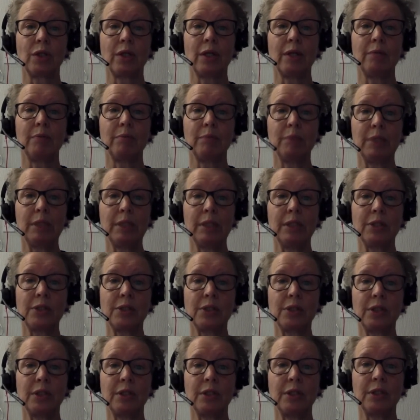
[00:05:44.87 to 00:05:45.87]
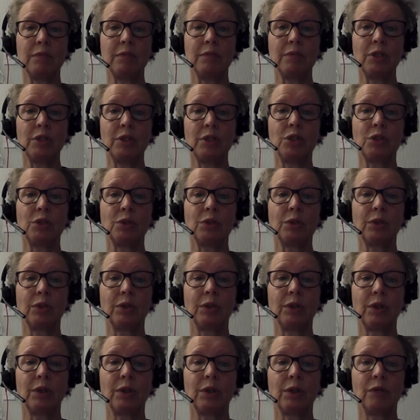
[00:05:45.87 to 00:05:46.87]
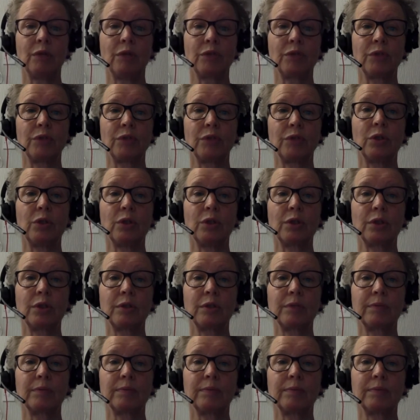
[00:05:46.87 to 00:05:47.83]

let me as an individual off the hook.